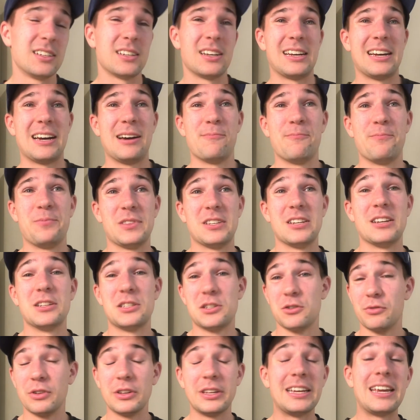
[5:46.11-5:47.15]

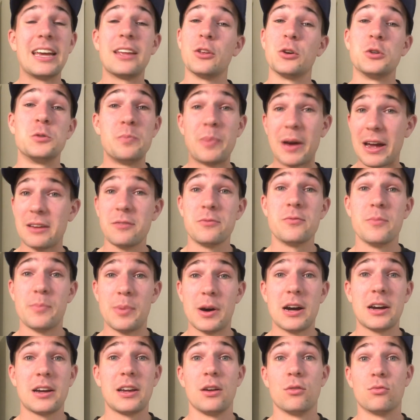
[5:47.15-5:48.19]
to really get those bang for
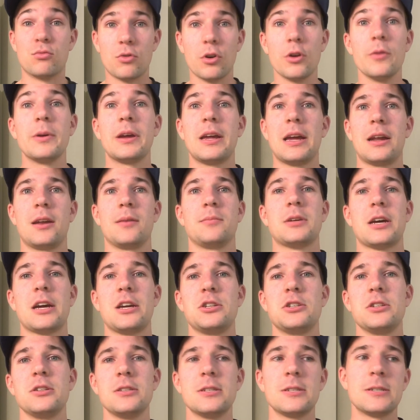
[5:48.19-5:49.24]
buck aerobic
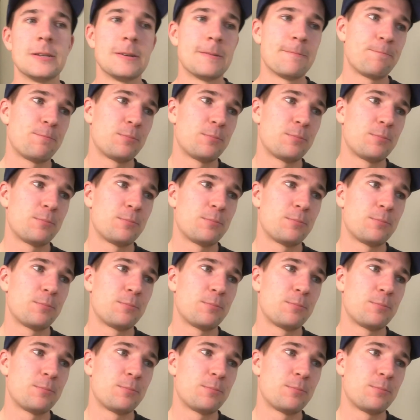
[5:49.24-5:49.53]
adaptations.